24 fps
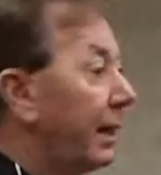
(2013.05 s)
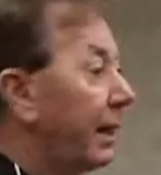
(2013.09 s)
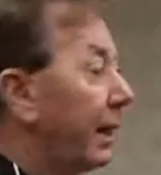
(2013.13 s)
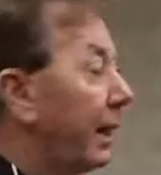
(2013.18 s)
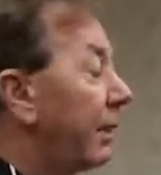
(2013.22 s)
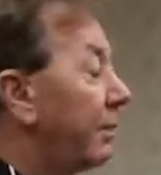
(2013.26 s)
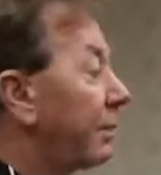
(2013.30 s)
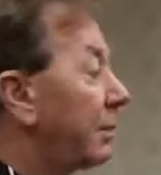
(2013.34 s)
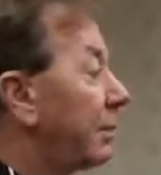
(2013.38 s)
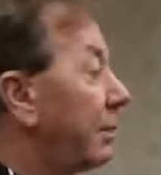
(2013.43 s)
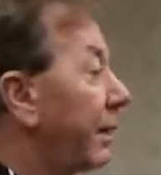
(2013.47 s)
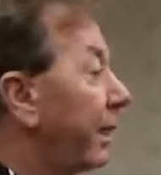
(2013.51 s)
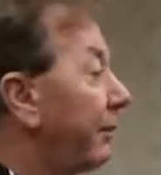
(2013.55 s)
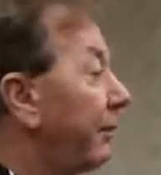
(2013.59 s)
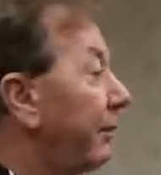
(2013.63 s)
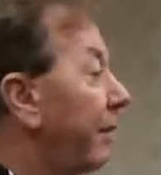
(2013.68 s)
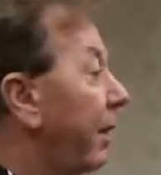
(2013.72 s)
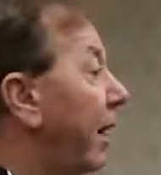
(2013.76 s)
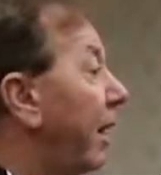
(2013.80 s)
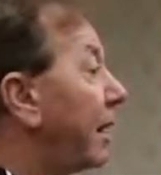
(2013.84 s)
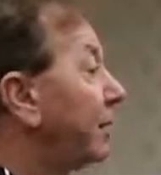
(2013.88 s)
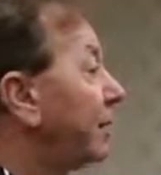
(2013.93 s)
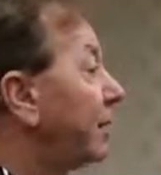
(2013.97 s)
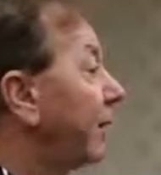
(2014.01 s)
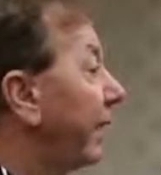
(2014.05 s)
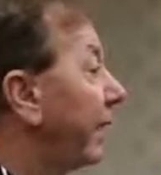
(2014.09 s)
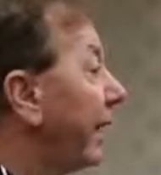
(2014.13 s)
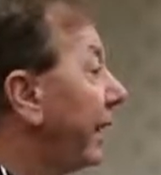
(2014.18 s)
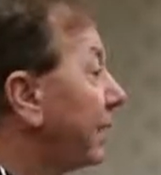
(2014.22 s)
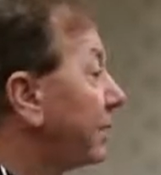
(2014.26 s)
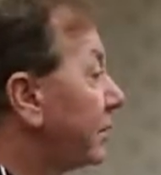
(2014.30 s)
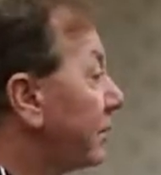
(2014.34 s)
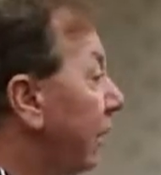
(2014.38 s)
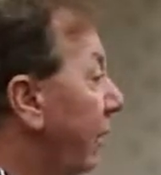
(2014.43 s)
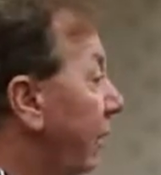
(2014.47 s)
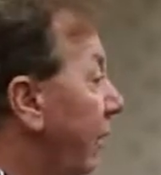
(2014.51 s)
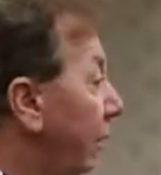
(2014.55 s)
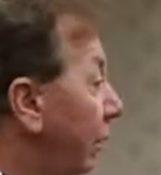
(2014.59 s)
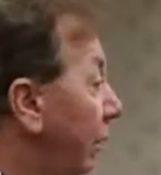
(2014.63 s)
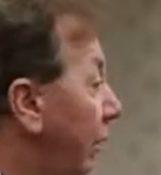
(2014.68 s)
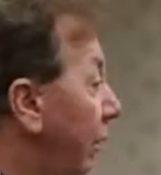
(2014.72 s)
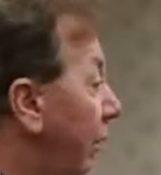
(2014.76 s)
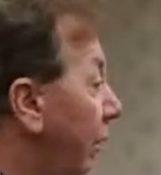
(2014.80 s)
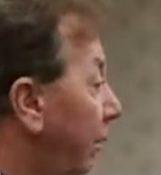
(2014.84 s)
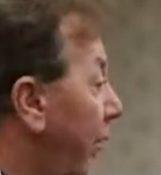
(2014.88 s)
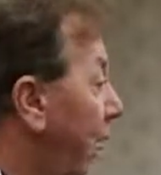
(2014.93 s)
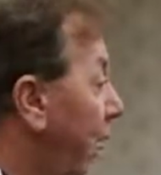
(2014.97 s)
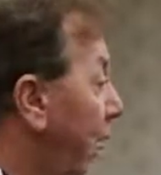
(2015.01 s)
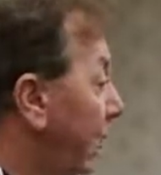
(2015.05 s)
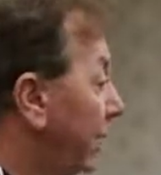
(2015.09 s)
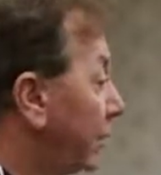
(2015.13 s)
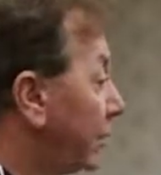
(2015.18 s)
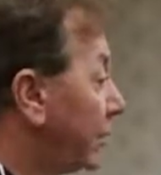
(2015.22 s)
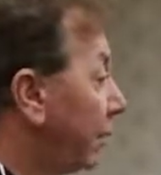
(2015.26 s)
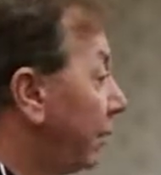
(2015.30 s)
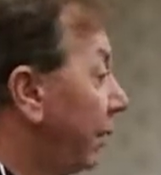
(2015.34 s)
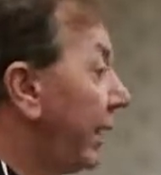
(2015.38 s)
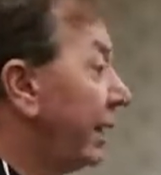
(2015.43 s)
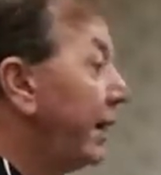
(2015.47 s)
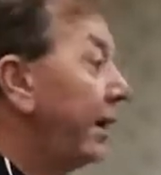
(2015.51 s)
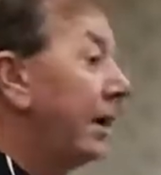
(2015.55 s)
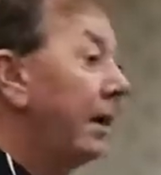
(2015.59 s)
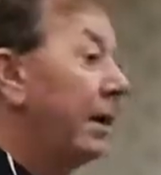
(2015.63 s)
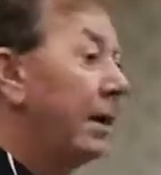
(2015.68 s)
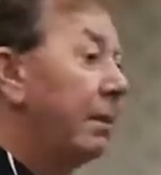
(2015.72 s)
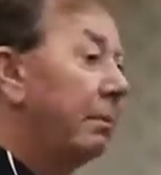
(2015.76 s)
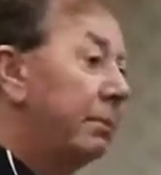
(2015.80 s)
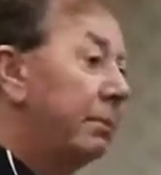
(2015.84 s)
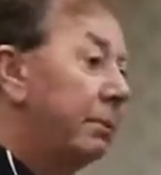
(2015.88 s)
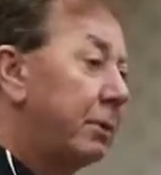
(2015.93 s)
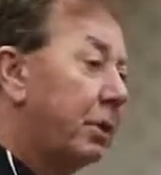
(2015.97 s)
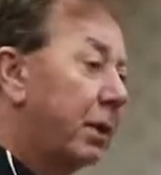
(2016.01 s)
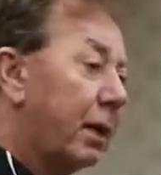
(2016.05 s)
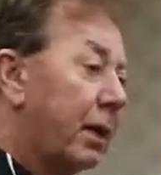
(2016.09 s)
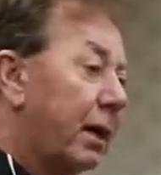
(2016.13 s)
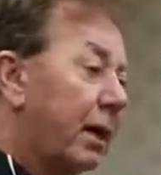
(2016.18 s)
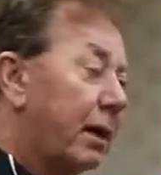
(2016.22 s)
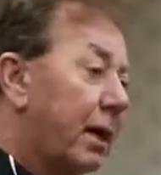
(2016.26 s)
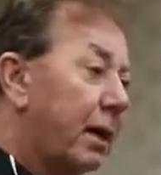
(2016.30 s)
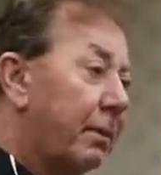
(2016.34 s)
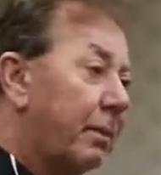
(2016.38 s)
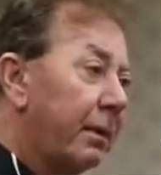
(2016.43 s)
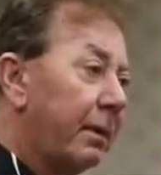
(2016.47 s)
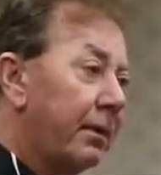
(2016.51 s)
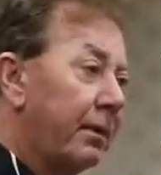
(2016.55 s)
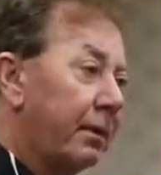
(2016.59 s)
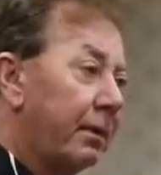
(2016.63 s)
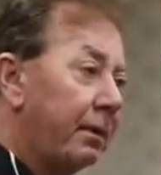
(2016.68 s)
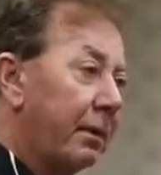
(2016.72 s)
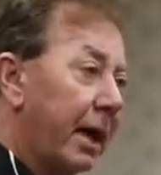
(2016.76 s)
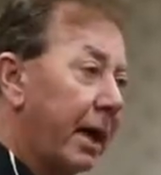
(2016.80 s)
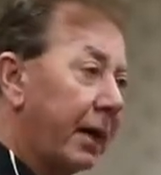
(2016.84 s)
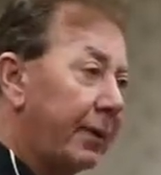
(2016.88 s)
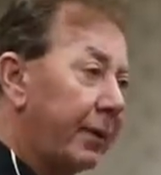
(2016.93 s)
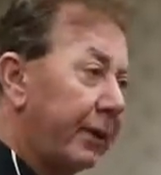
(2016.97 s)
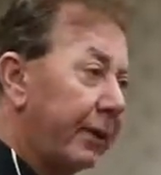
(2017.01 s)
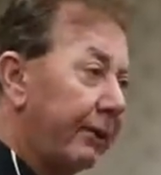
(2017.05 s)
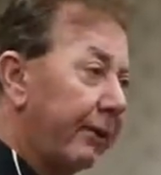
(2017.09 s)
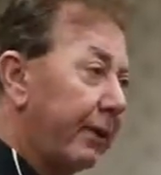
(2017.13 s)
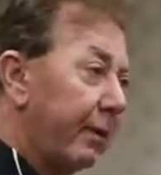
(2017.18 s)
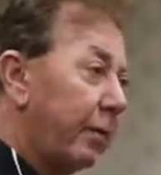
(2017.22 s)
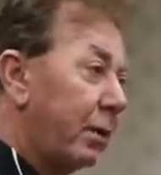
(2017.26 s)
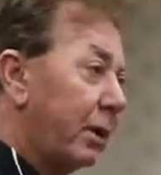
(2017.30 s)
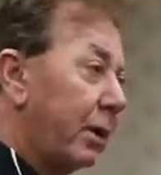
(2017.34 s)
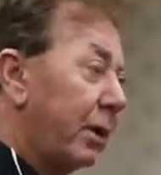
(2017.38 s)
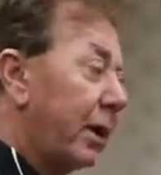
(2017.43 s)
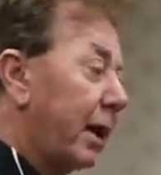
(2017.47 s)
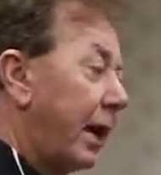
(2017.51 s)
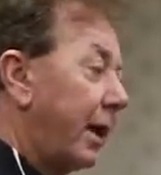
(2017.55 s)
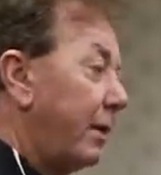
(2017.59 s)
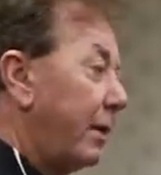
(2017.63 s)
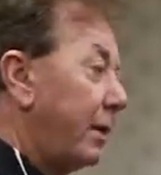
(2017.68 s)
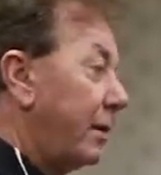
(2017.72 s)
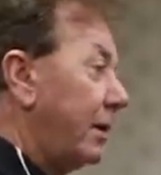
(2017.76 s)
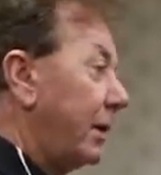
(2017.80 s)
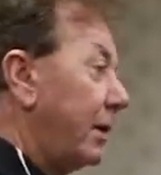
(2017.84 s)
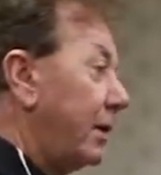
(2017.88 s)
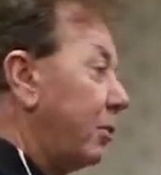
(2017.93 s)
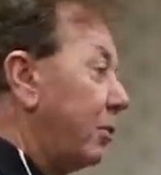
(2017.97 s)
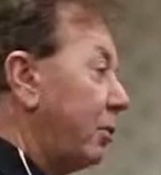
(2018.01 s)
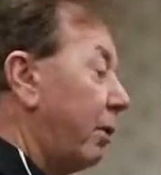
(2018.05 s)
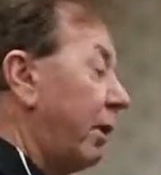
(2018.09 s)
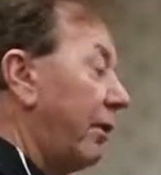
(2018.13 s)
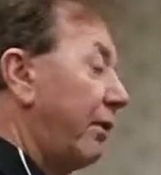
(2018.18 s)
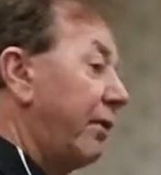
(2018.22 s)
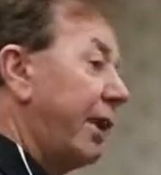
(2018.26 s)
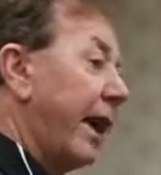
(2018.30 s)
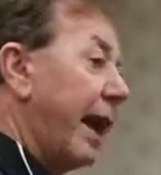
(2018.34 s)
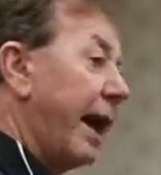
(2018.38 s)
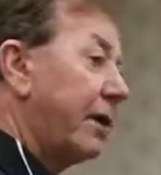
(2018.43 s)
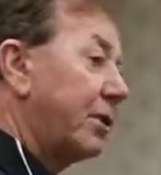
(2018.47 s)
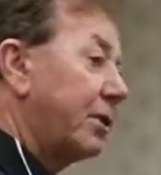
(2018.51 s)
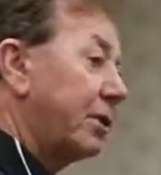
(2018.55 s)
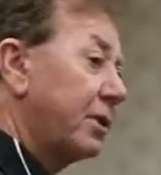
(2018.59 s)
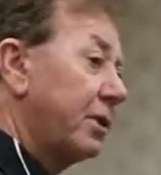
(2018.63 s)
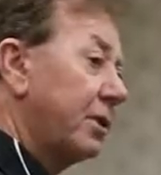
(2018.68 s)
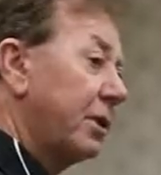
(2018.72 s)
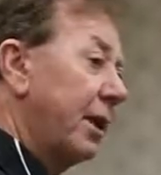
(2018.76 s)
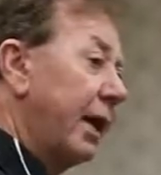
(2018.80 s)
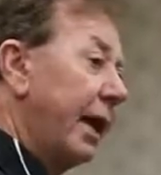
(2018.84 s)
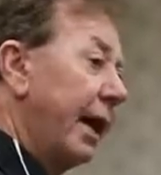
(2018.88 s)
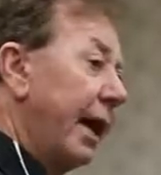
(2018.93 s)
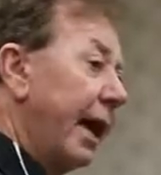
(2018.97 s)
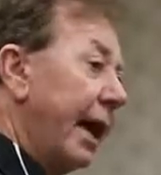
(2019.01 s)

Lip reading: That was my philosophy, and well ran. So I took a company from nothing, from one time it being 12,000.